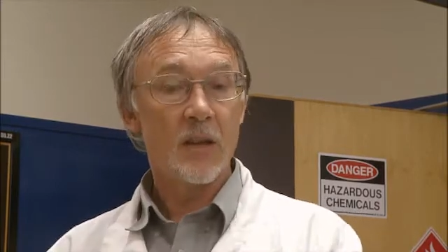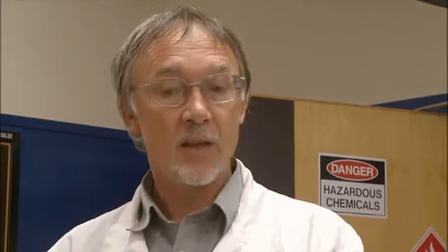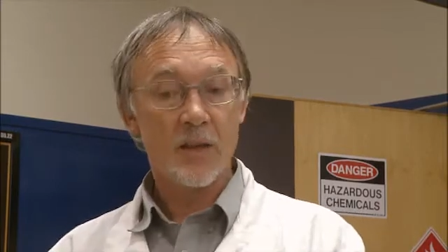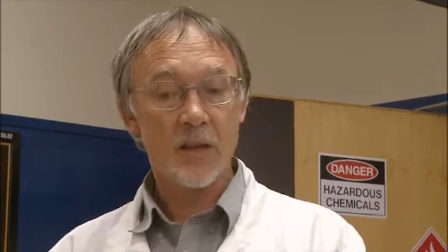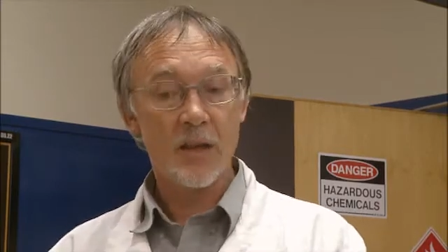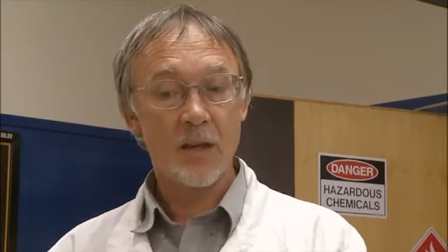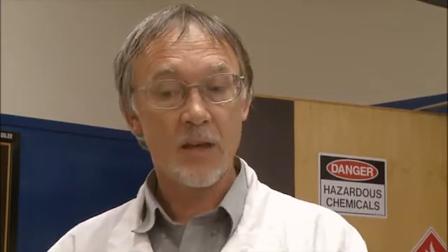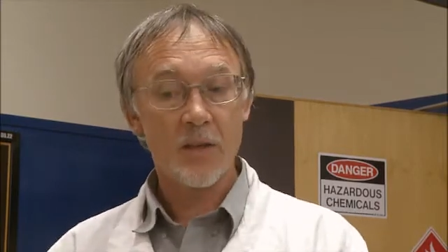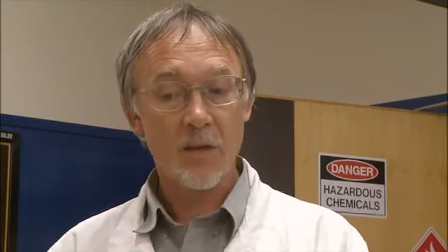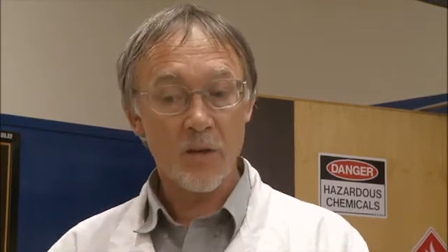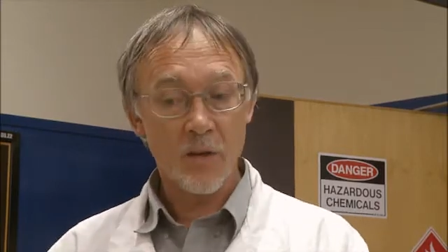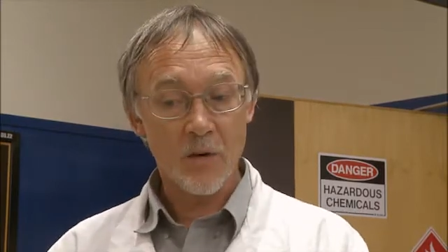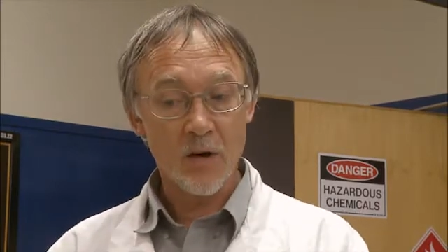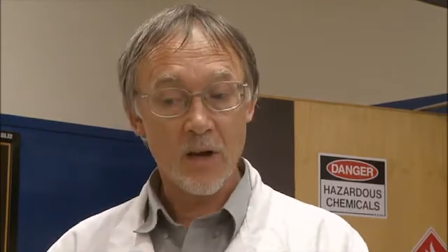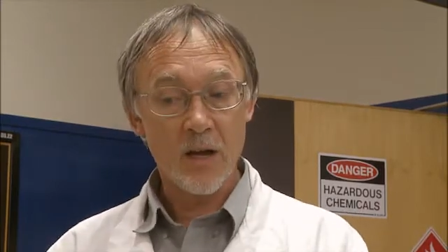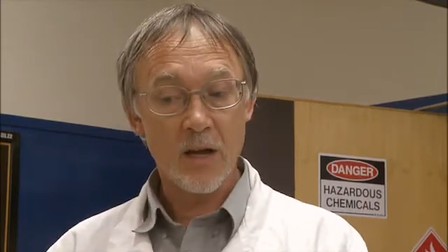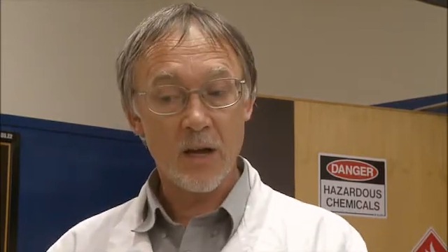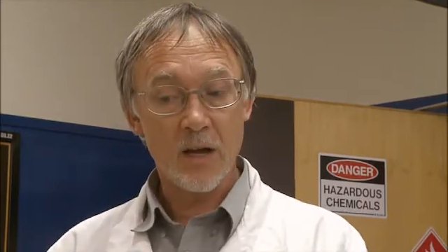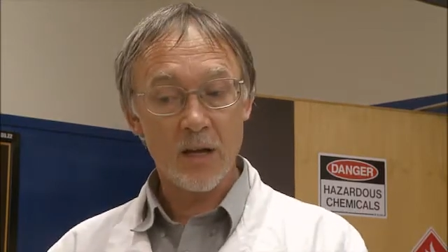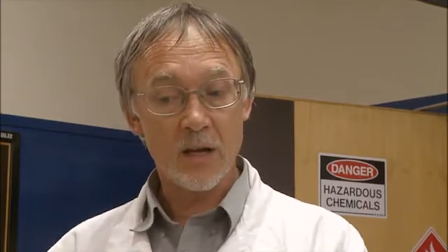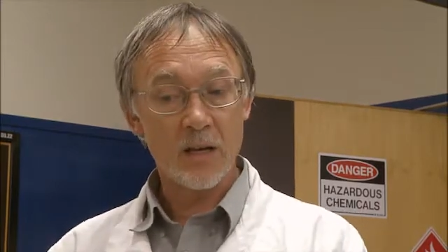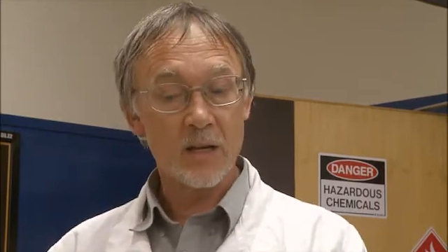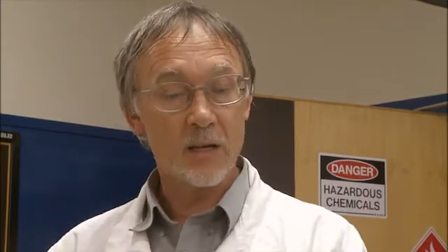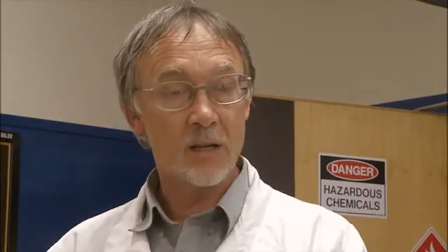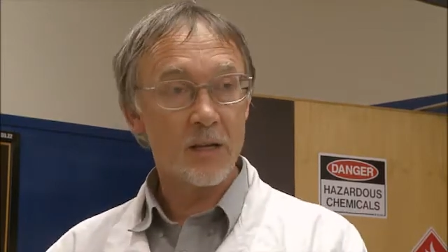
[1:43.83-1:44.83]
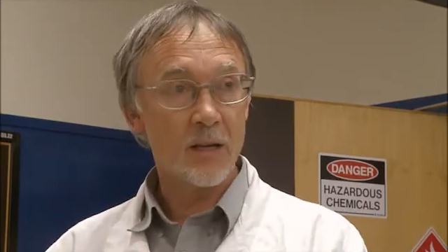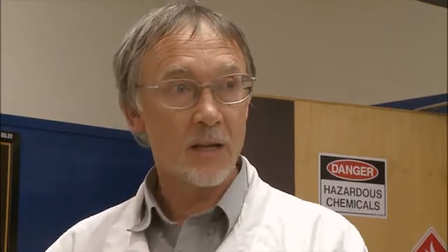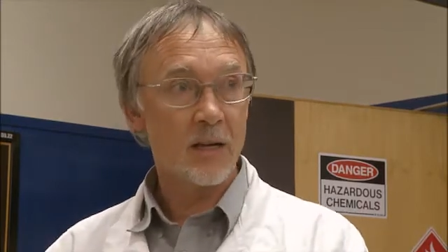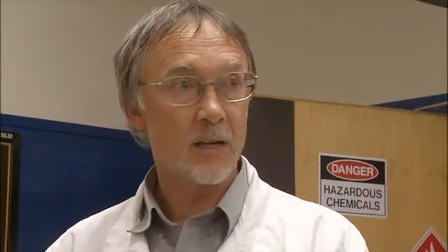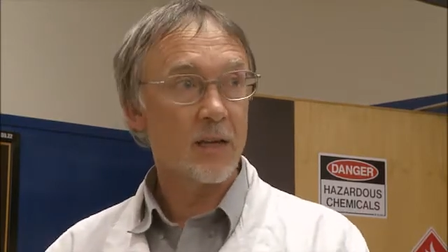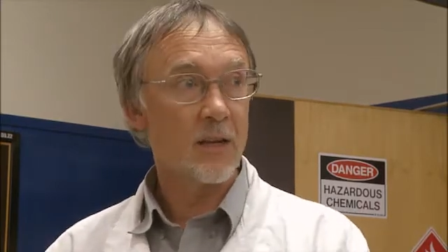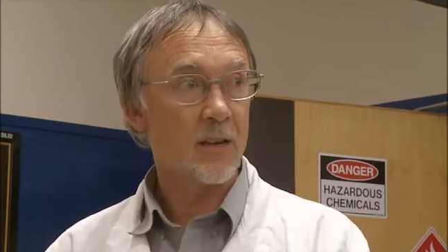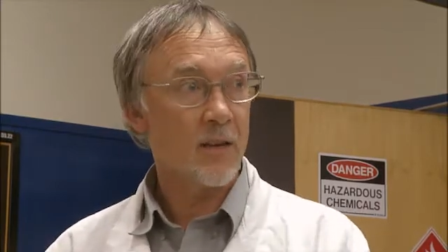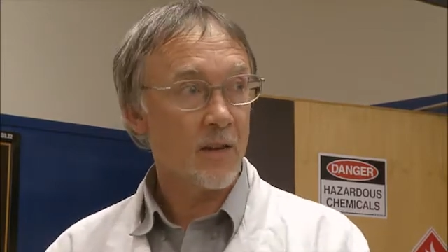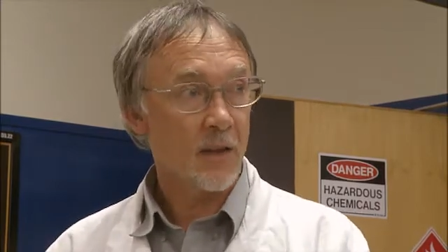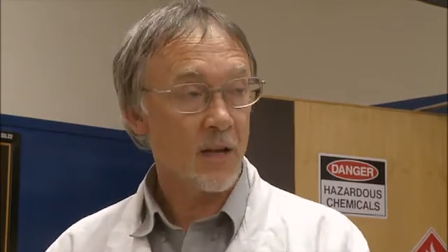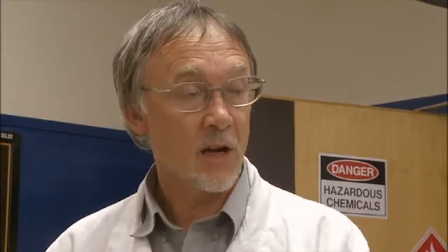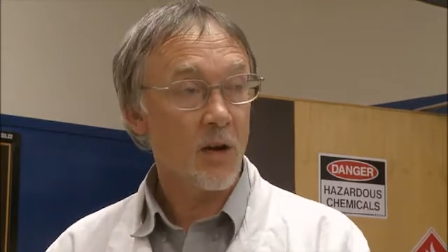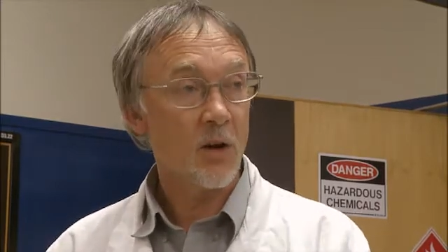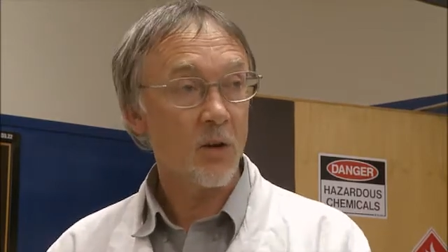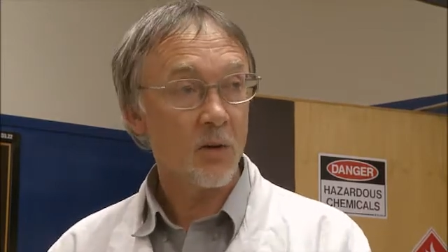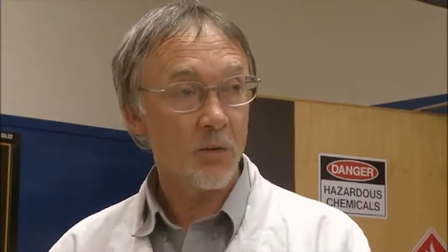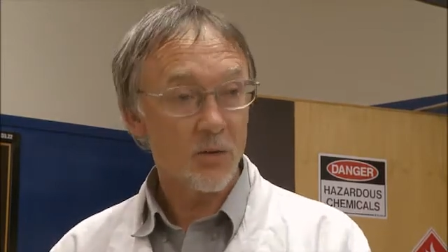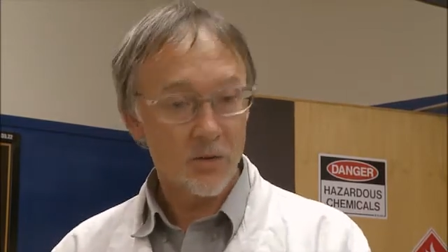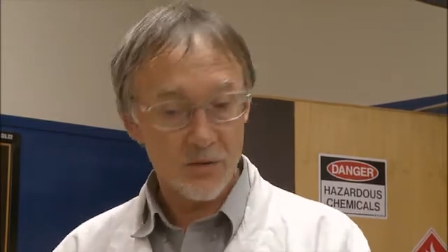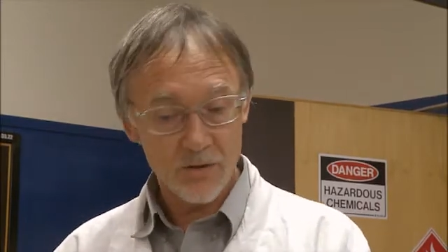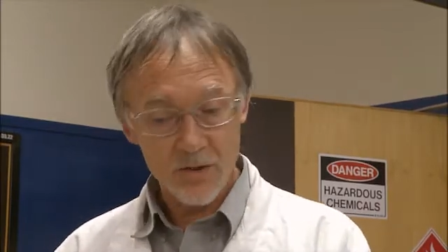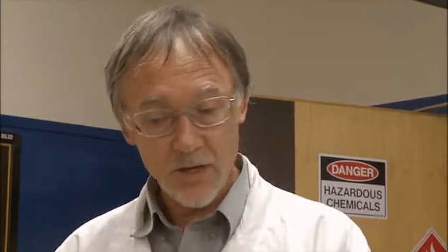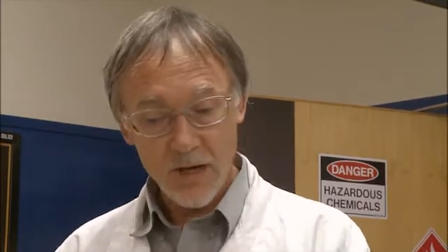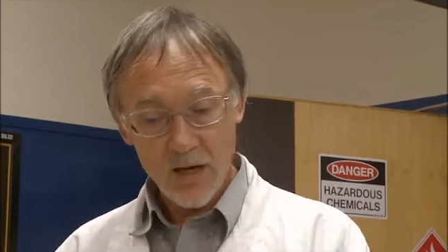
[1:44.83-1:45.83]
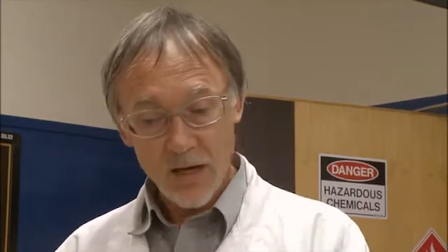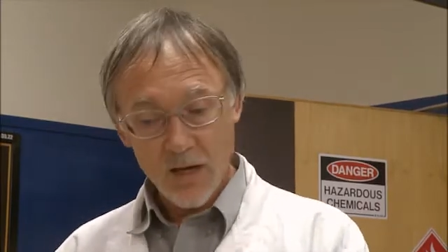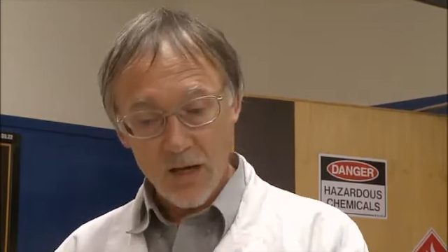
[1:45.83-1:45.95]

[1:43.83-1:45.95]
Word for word: than there are in anything else.